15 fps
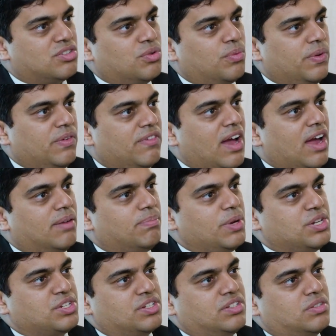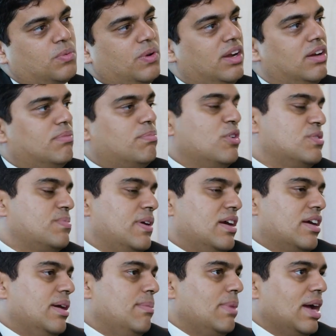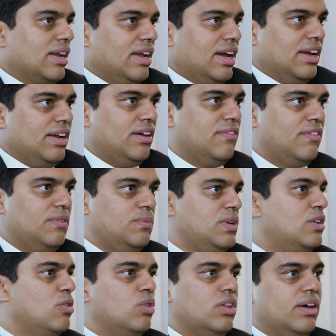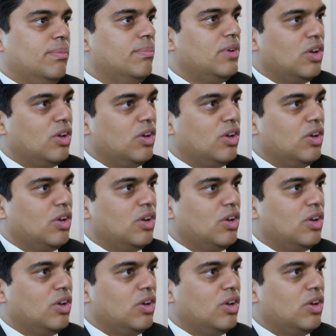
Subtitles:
So we've had patients where Prospera came back negative, and we told them,